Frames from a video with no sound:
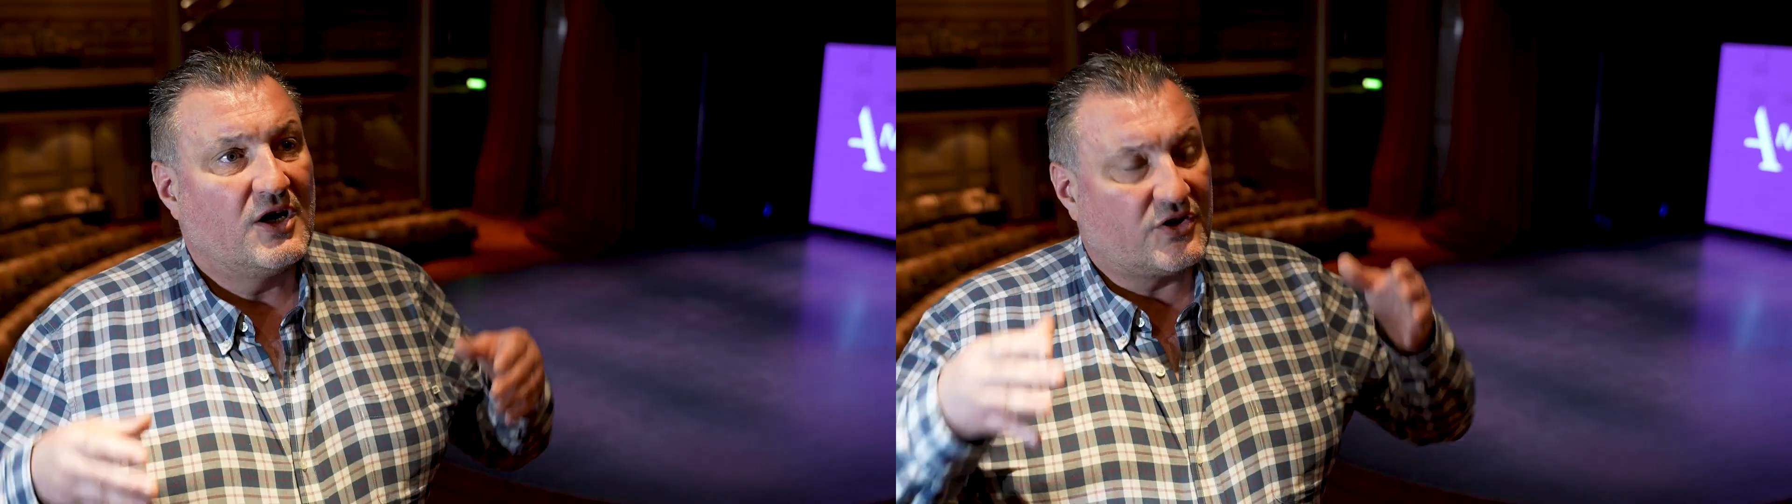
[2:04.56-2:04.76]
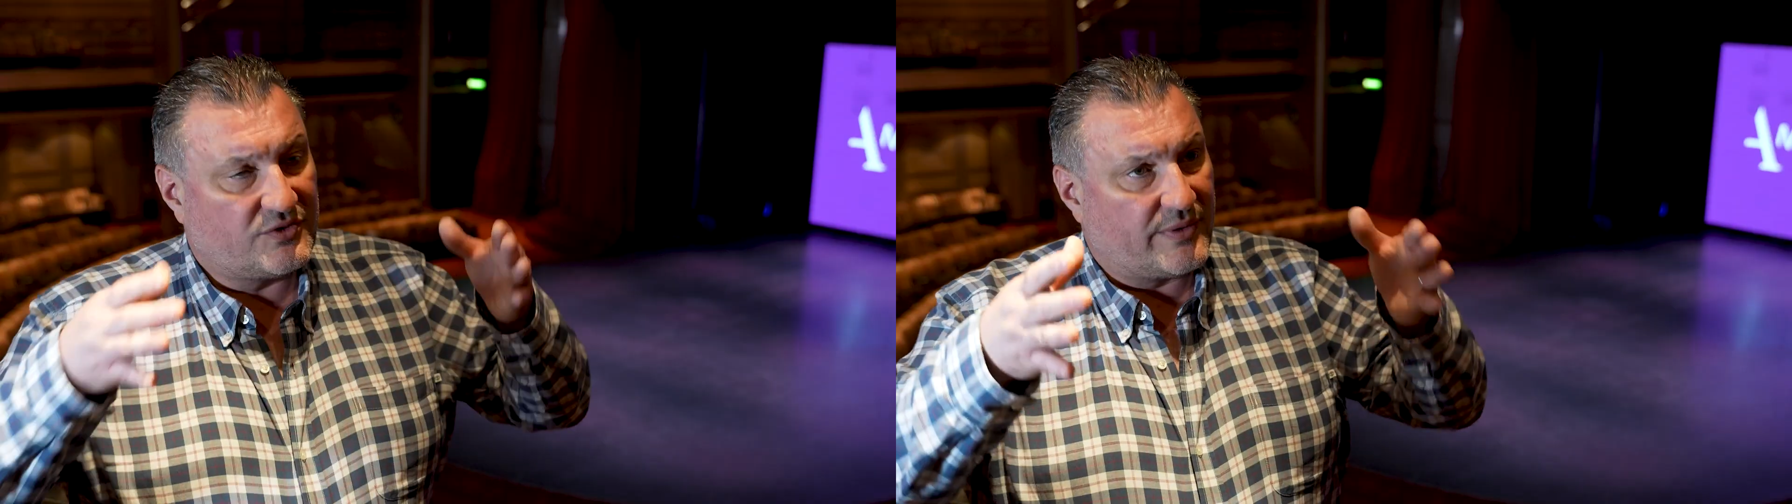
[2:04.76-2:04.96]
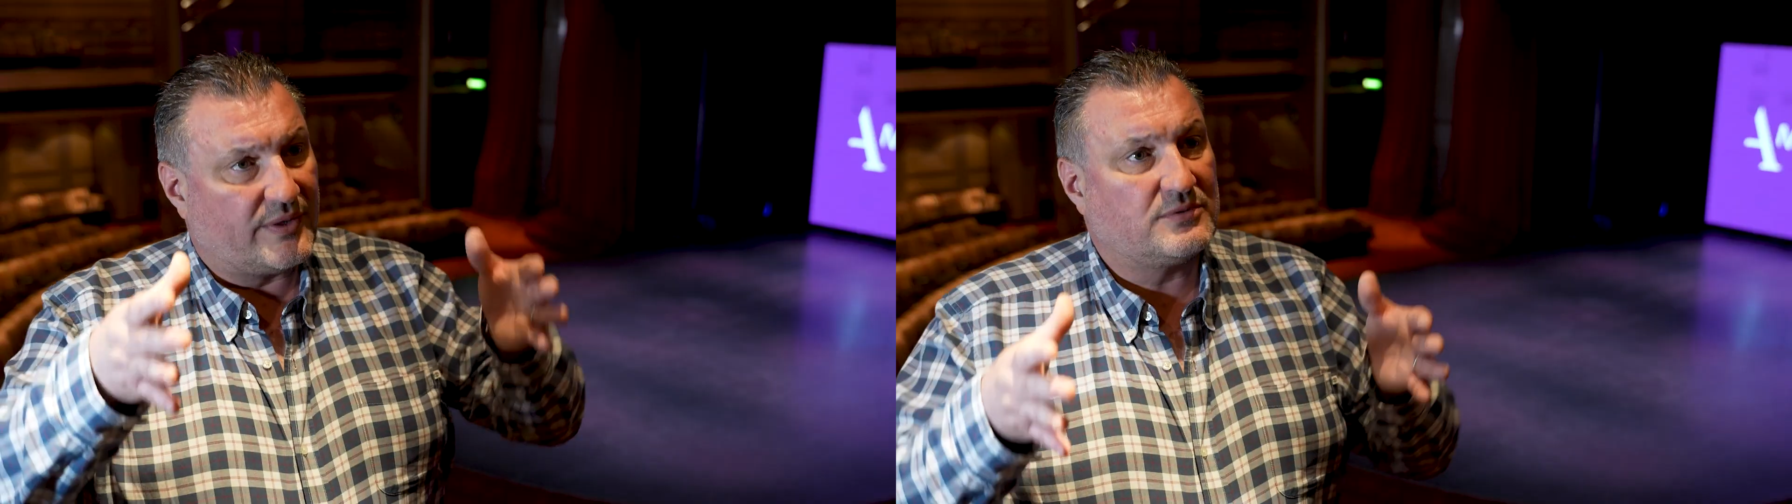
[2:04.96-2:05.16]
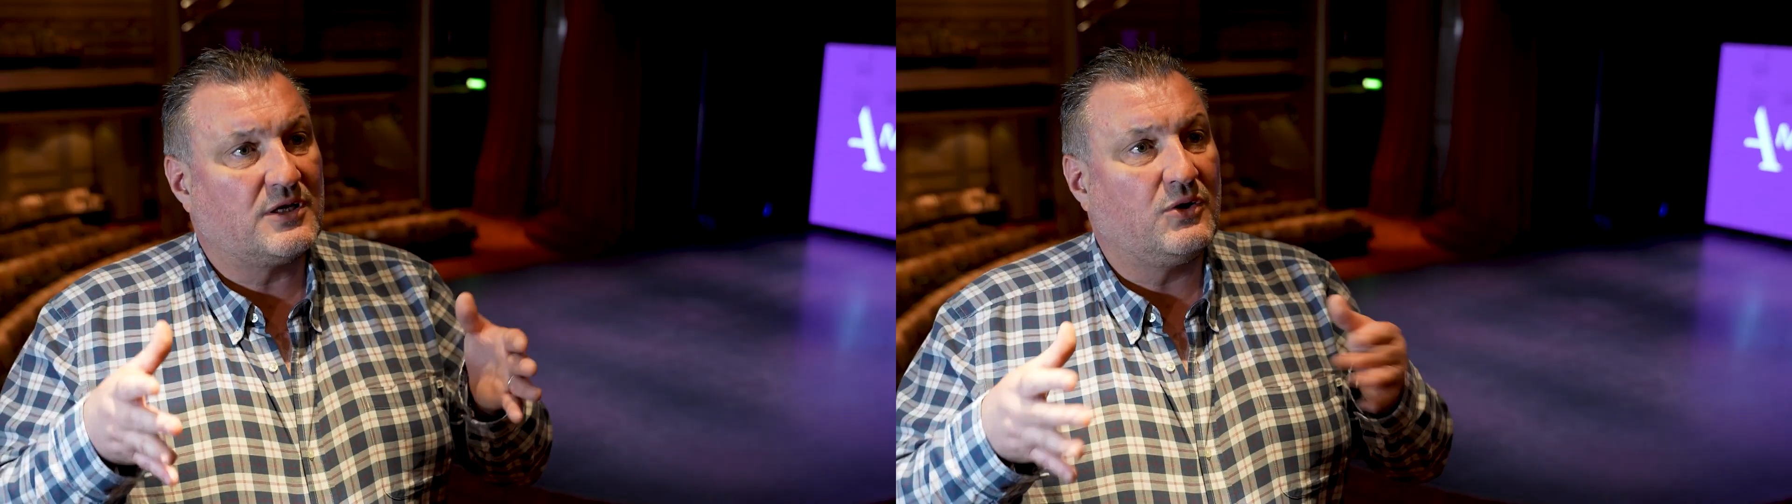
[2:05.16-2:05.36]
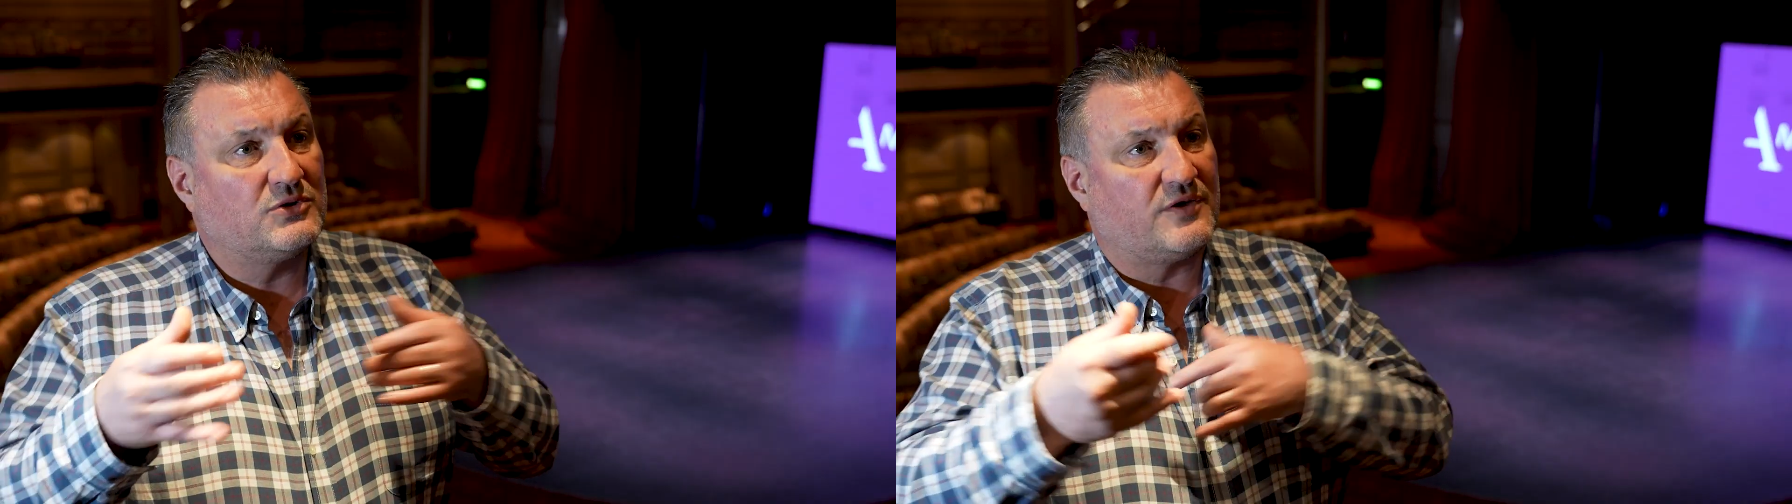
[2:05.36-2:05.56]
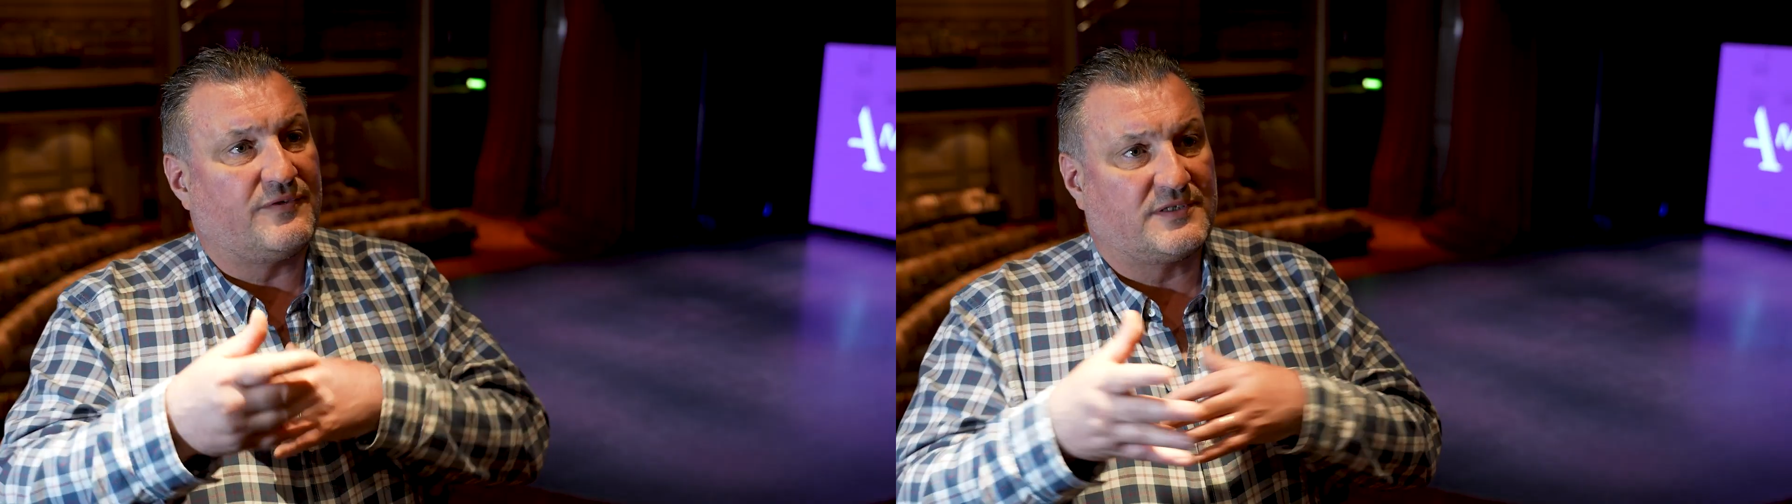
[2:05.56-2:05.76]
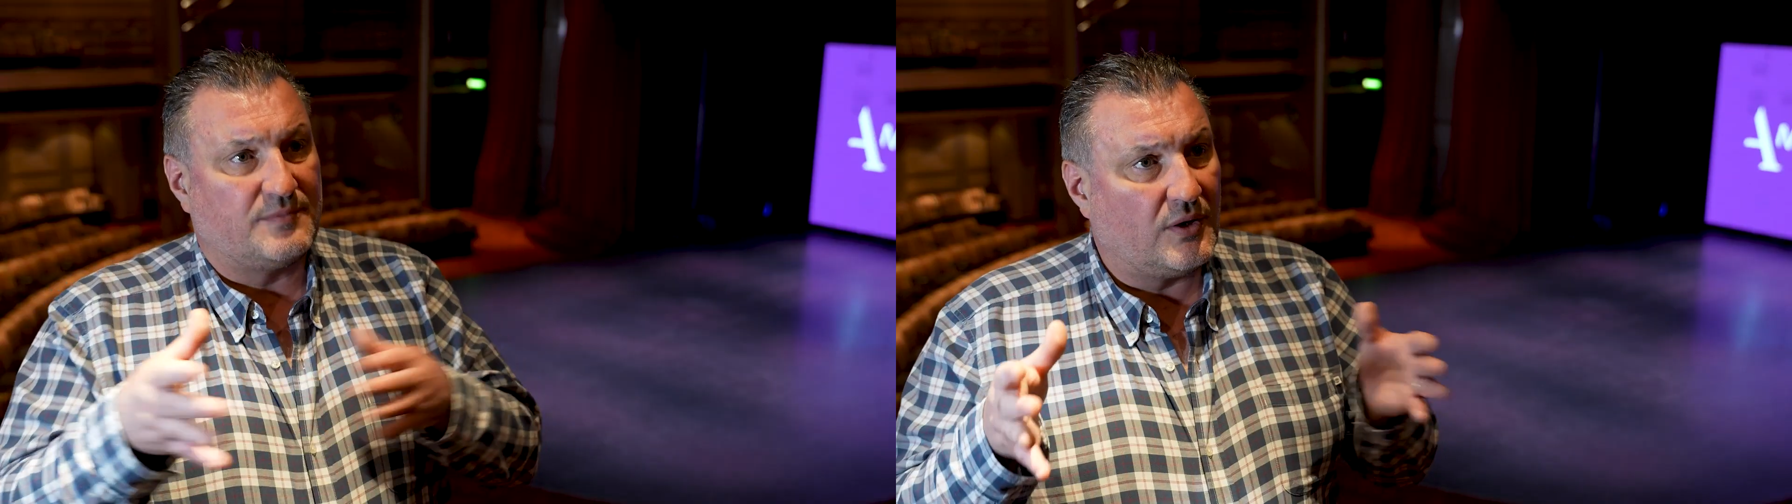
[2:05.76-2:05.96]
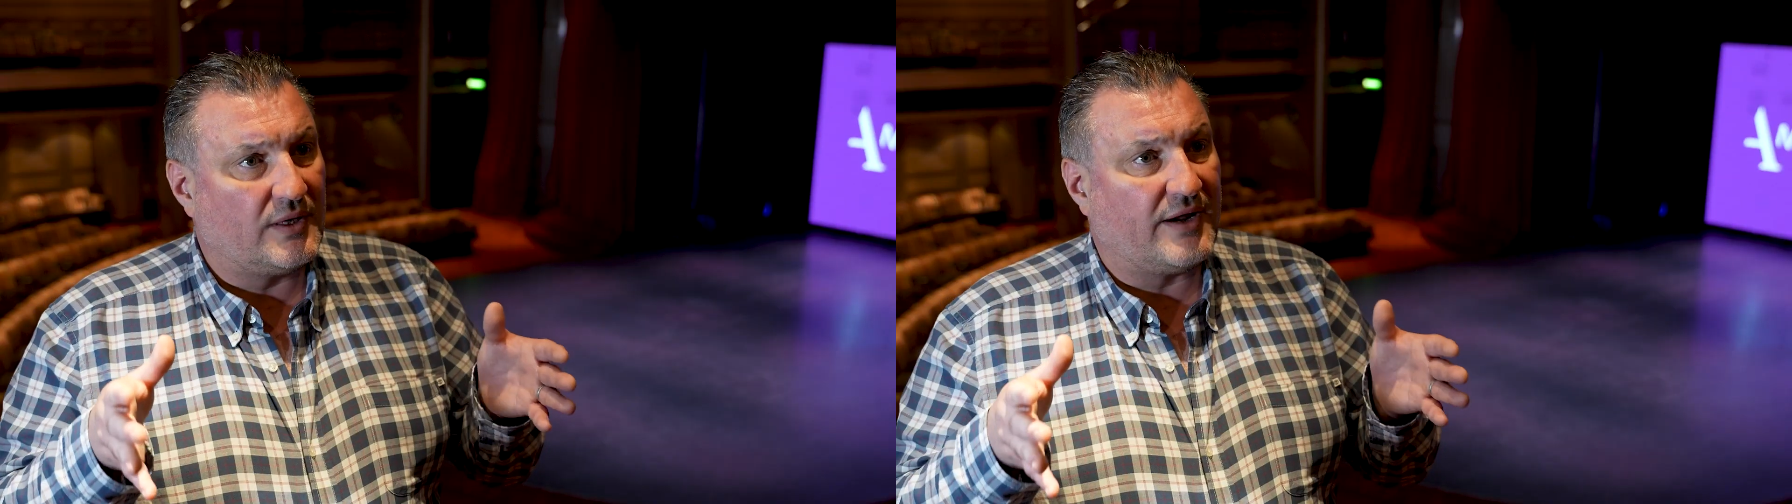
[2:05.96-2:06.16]
because we were able to close off a
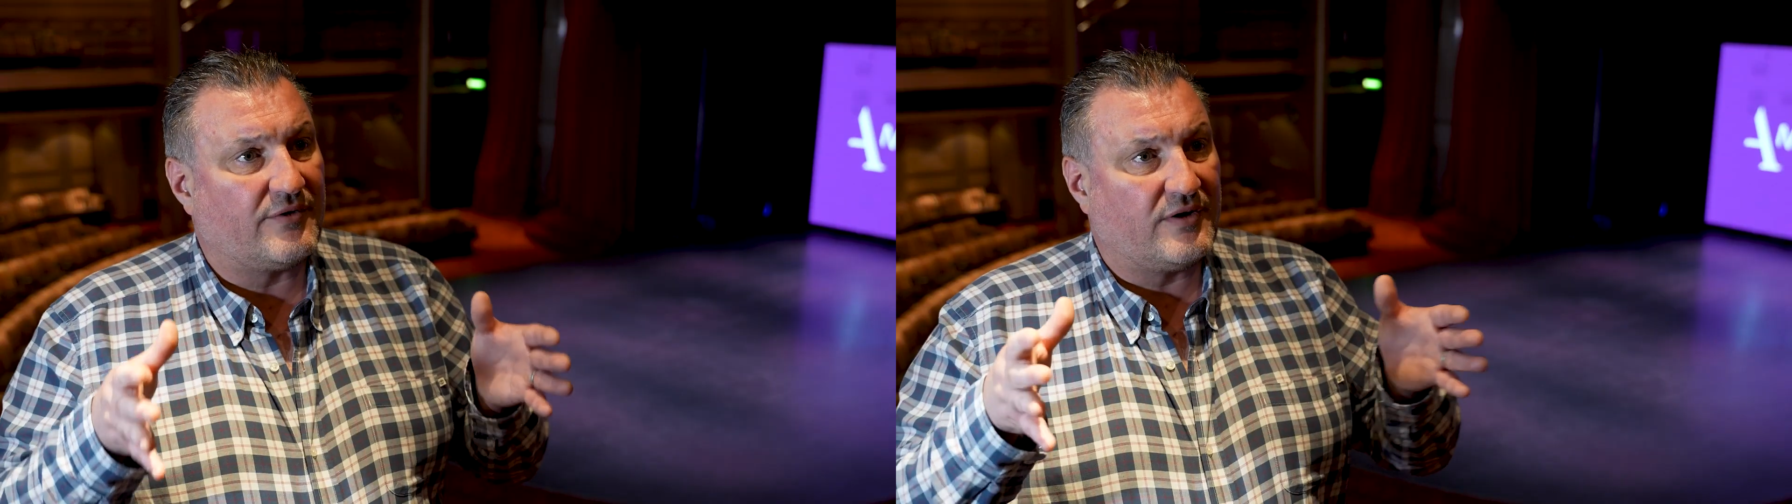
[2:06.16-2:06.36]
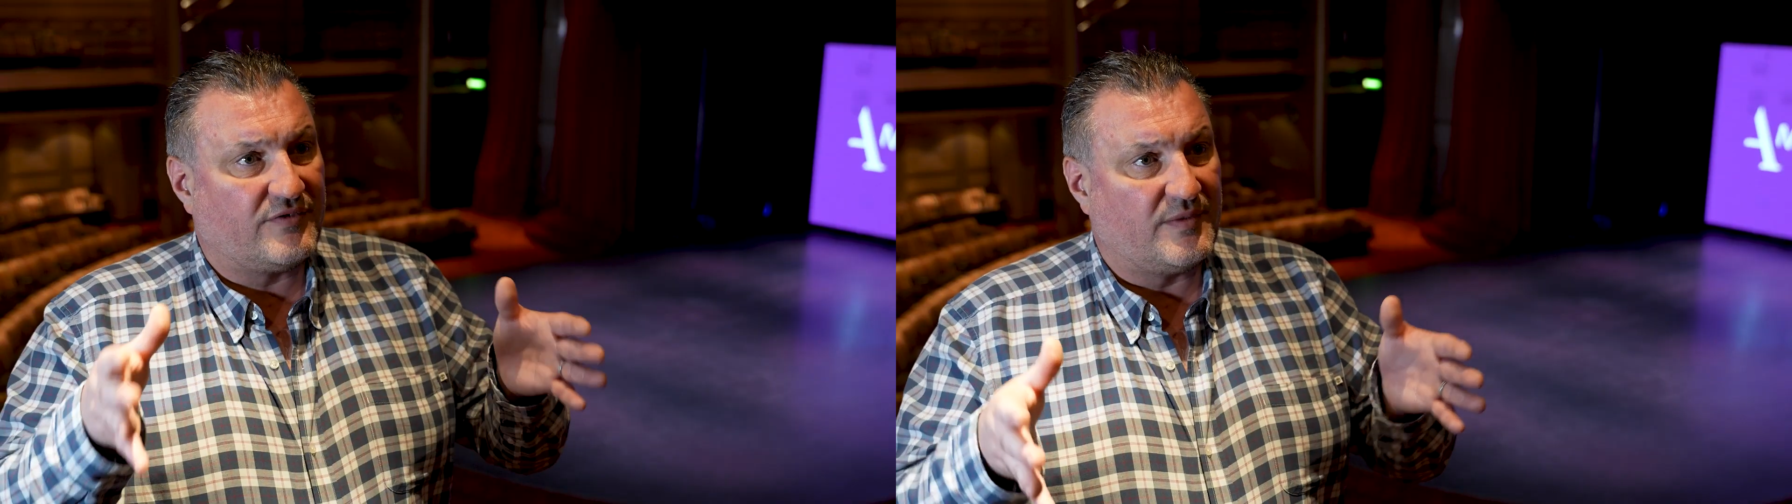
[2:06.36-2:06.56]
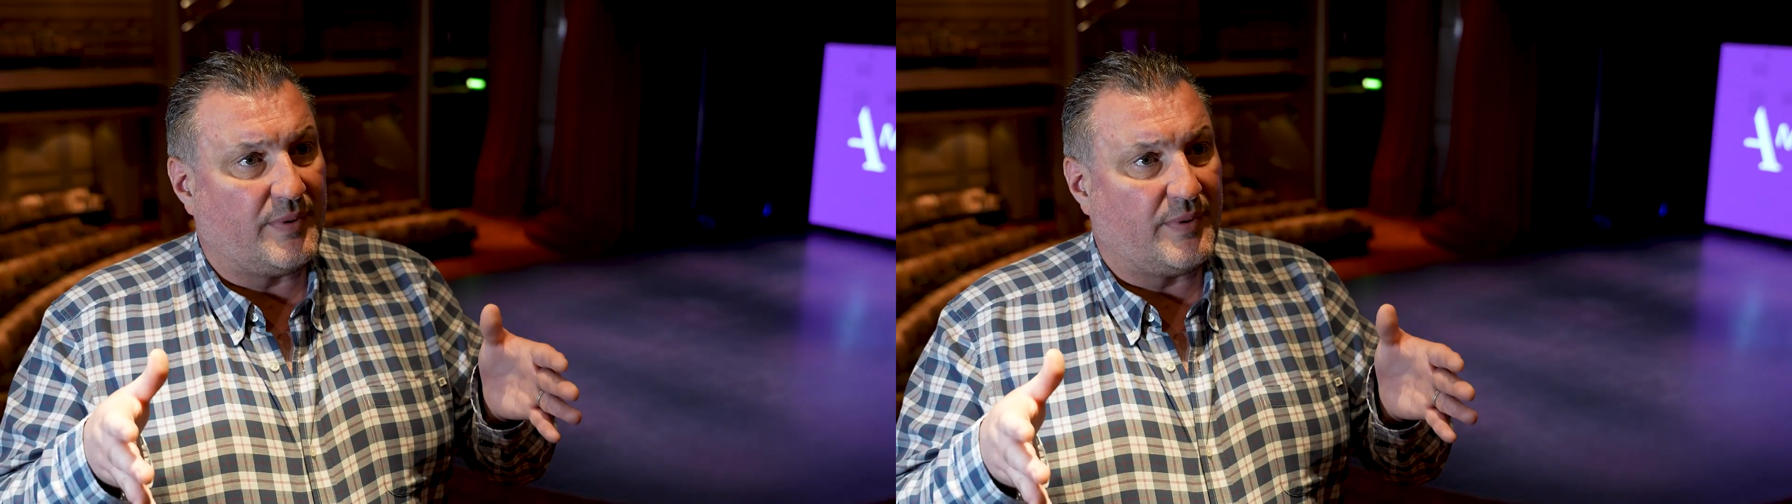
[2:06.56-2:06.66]
small area of the